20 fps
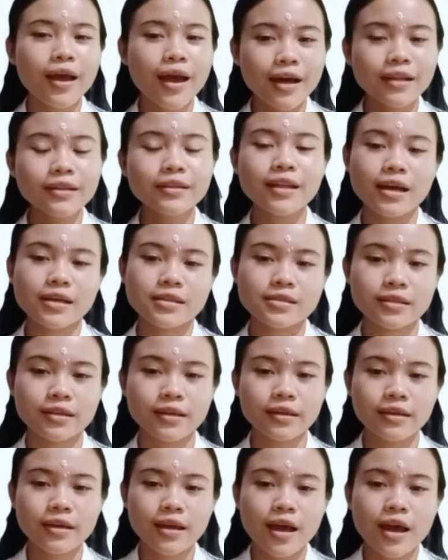And
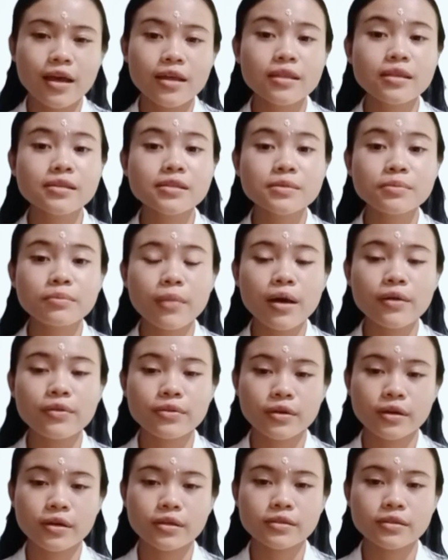lastly, this
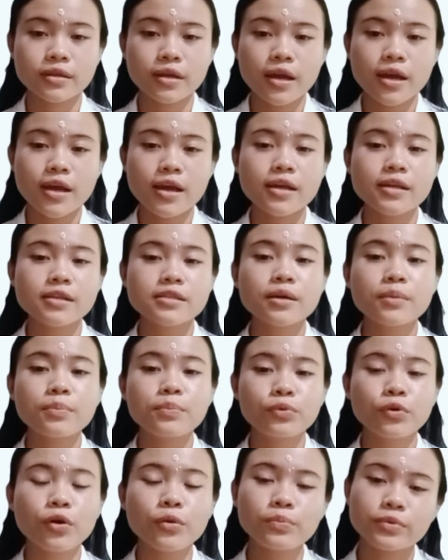method is
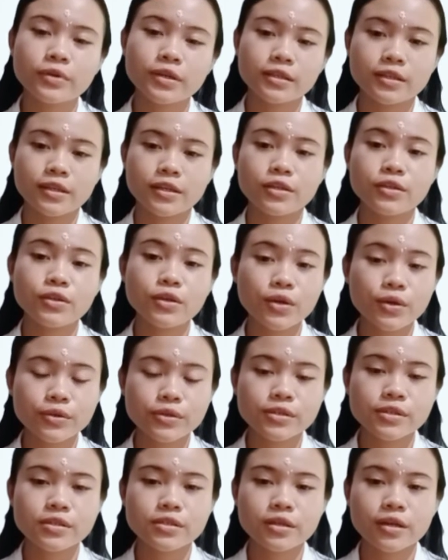appropriately
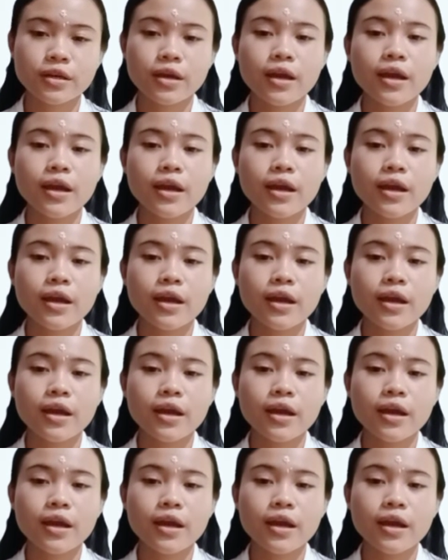used